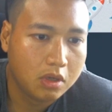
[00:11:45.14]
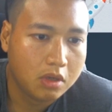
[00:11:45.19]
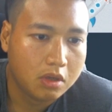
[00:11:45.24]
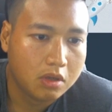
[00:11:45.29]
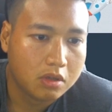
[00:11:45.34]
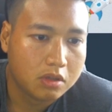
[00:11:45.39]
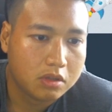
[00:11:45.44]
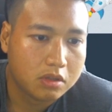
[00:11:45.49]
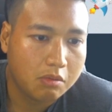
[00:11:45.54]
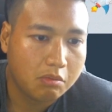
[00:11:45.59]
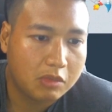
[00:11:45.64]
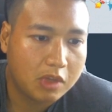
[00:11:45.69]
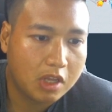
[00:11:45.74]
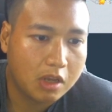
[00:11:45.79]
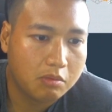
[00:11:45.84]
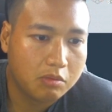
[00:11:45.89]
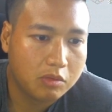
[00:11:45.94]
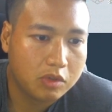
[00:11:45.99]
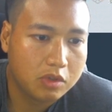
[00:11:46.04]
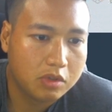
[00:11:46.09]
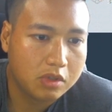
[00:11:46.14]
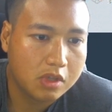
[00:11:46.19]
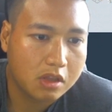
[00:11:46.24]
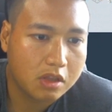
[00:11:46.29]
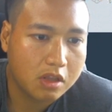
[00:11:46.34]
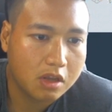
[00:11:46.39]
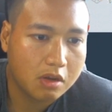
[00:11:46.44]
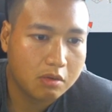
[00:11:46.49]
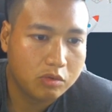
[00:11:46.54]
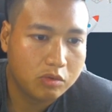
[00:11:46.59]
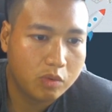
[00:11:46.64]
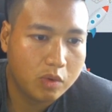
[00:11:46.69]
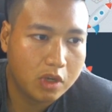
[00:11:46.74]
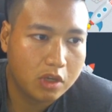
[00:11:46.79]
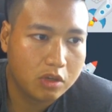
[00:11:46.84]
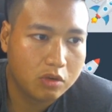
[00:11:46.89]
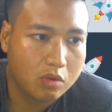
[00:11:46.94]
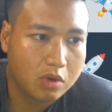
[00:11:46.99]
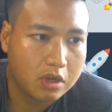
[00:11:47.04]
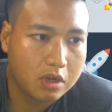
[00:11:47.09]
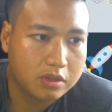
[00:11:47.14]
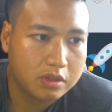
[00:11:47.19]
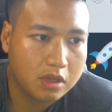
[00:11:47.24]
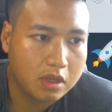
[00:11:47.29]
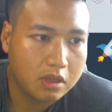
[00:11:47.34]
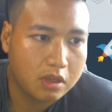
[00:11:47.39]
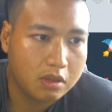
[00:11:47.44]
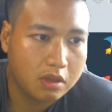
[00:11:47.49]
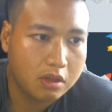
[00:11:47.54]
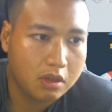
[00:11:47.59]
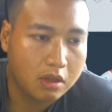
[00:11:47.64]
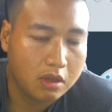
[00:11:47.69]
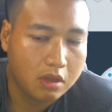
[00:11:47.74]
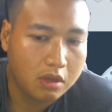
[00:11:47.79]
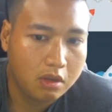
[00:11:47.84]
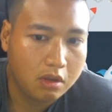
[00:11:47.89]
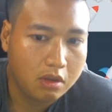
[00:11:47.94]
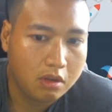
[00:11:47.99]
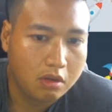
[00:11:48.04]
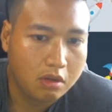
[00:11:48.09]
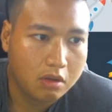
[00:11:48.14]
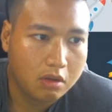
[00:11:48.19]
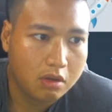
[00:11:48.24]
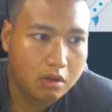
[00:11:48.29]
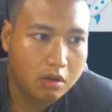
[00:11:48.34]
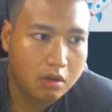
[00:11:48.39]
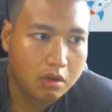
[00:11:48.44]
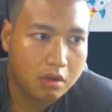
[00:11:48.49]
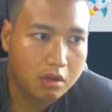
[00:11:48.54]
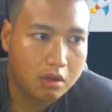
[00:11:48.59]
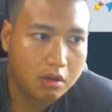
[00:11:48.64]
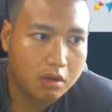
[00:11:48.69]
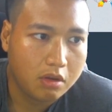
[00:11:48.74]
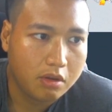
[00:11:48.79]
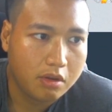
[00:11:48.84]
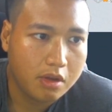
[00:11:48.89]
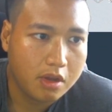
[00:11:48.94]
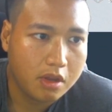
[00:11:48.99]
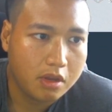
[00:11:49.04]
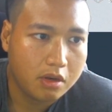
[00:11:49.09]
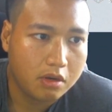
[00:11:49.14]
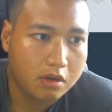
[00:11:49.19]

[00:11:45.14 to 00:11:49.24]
sometimes there are times where you want to set at